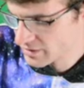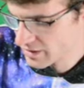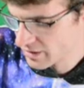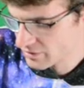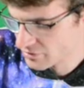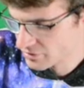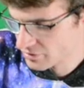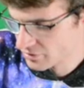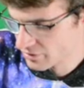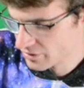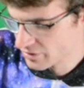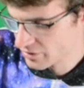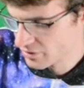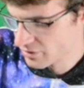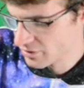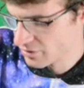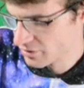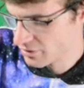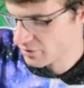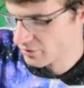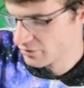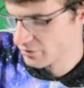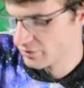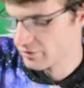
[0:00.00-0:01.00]
naturally
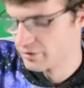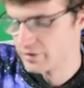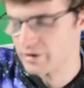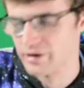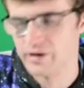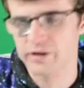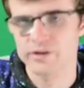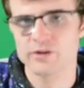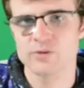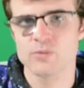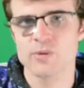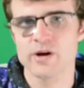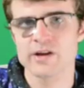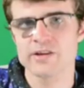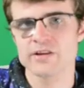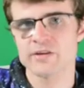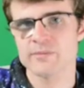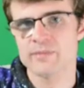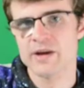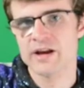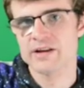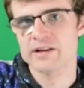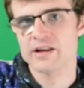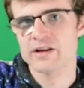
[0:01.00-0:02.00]
curl in the way the
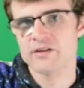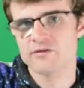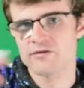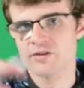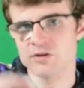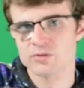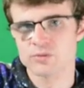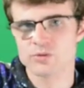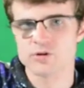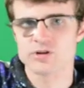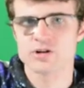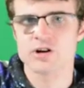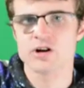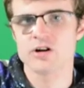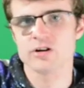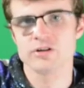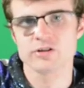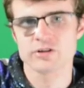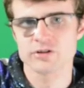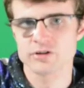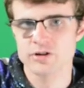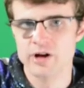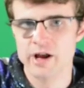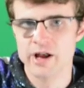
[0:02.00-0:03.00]
magnetic field would
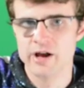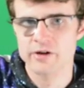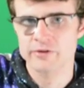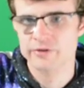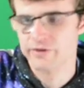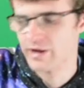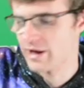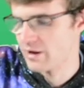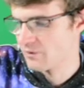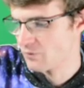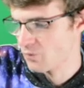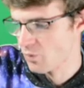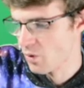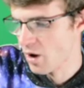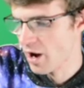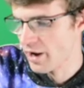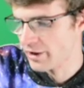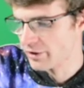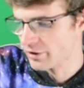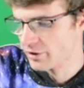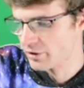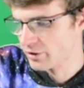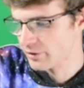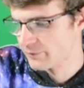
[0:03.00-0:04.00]
curl around that
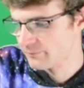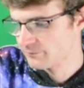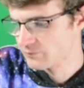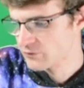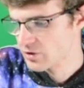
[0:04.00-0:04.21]
wire.